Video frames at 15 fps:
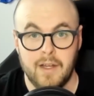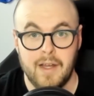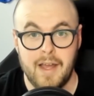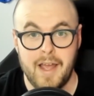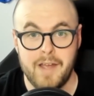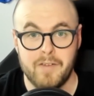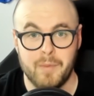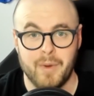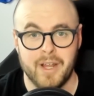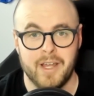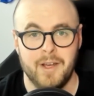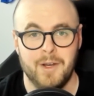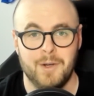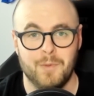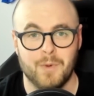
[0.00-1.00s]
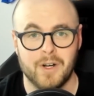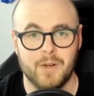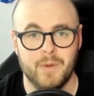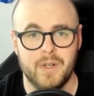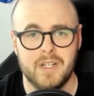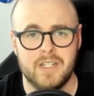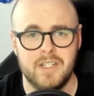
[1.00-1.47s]
Hey everybody, we're
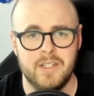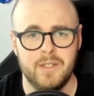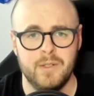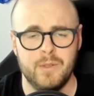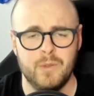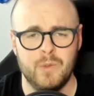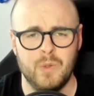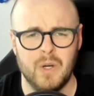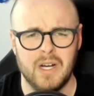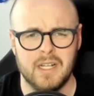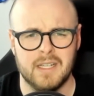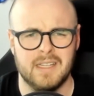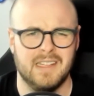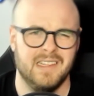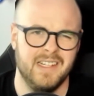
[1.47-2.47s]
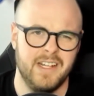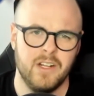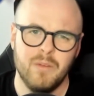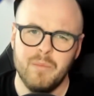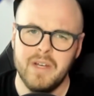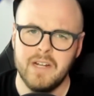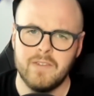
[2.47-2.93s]
going to do a little
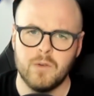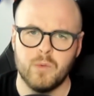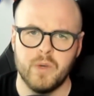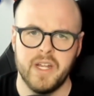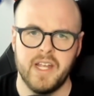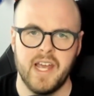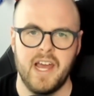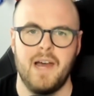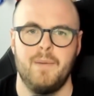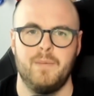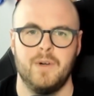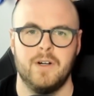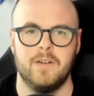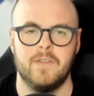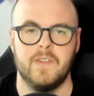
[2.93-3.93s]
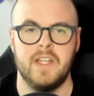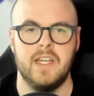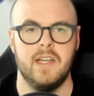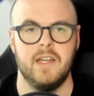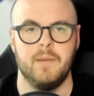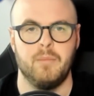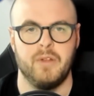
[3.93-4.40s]
bit of a recap of
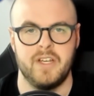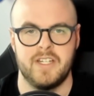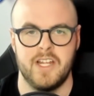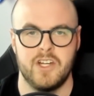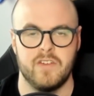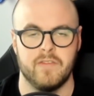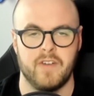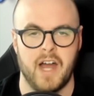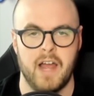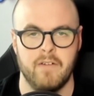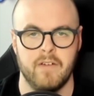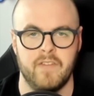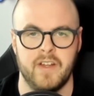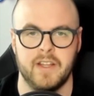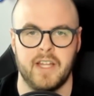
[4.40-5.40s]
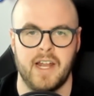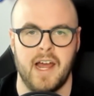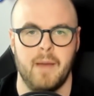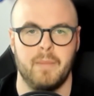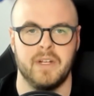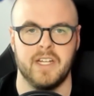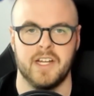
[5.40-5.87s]
the PlayStation 5 event that
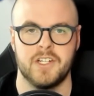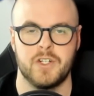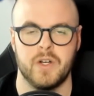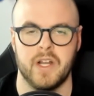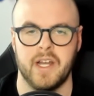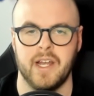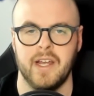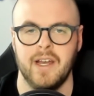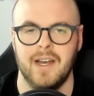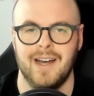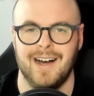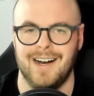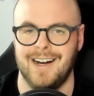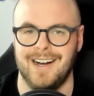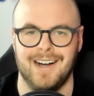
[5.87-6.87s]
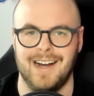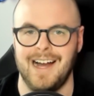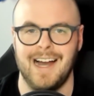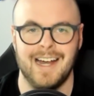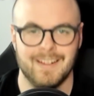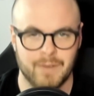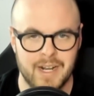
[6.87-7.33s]
happened yesterday.
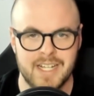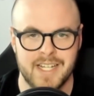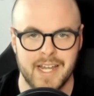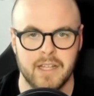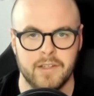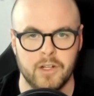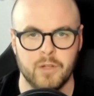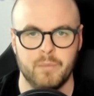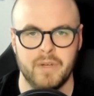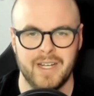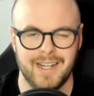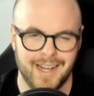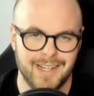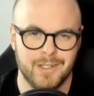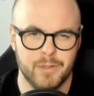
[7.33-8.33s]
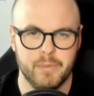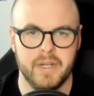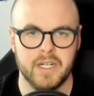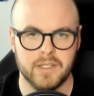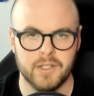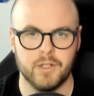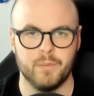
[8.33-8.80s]
When I say a little bit, I do mean a
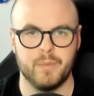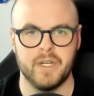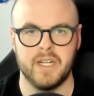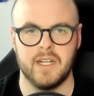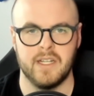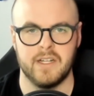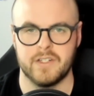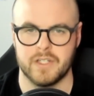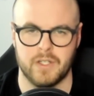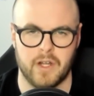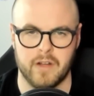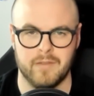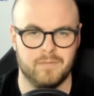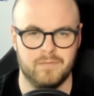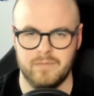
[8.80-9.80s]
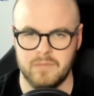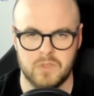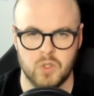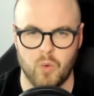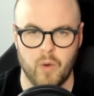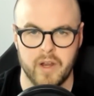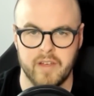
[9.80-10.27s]
little bit. There's a lot of
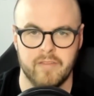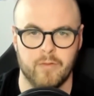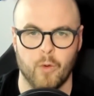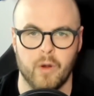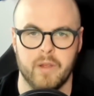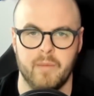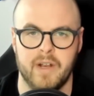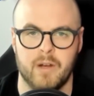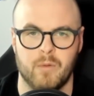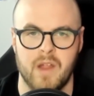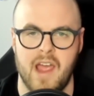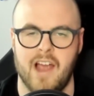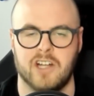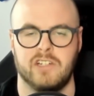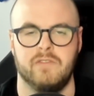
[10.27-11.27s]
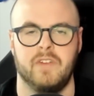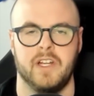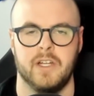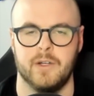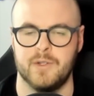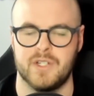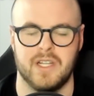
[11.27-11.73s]
20-40 minute reaction
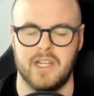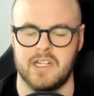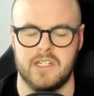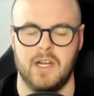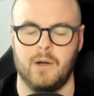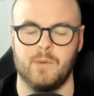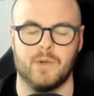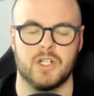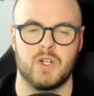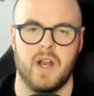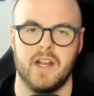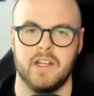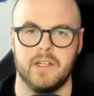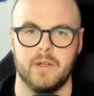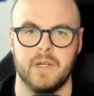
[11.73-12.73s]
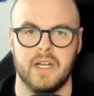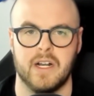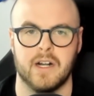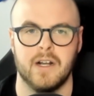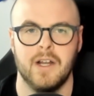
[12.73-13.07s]
videos, and that's not what we're trying to do here.